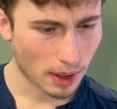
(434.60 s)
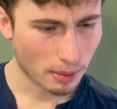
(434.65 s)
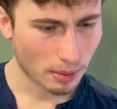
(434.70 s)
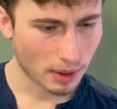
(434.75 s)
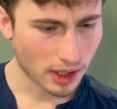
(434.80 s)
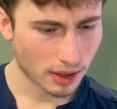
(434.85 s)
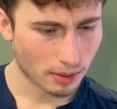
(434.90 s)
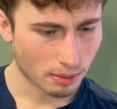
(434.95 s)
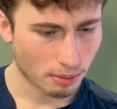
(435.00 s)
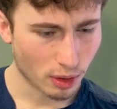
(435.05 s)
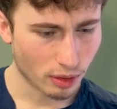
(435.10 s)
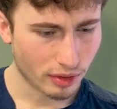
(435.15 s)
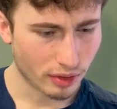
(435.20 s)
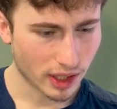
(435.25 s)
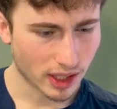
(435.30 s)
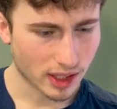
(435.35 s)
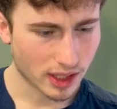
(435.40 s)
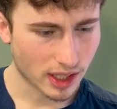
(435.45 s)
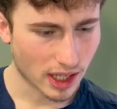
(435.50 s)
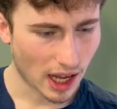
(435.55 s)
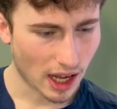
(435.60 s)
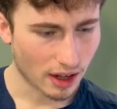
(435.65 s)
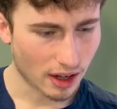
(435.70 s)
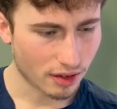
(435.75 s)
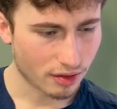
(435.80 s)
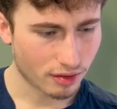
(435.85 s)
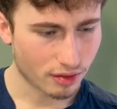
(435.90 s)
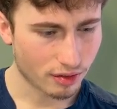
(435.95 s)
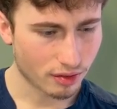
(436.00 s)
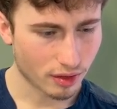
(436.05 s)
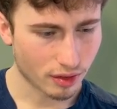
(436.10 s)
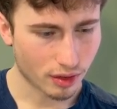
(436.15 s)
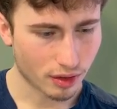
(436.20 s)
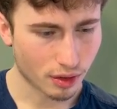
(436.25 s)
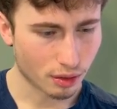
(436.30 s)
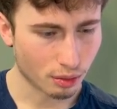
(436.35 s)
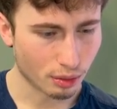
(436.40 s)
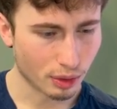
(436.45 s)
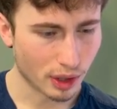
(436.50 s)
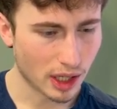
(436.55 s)
moving it to
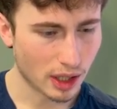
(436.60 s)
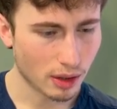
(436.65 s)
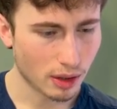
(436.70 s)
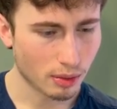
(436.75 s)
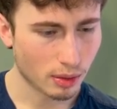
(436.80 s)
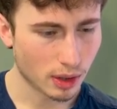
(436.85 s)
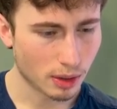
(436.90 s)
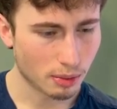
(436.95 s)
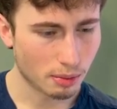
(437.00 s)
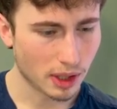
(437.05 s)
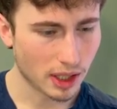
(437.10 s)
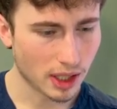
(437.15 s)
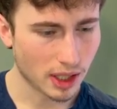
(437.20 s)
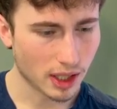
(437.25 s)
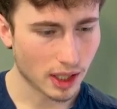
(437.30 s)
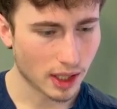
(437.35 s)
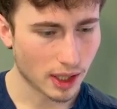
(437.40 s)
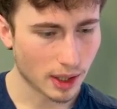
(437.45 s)
f3 would be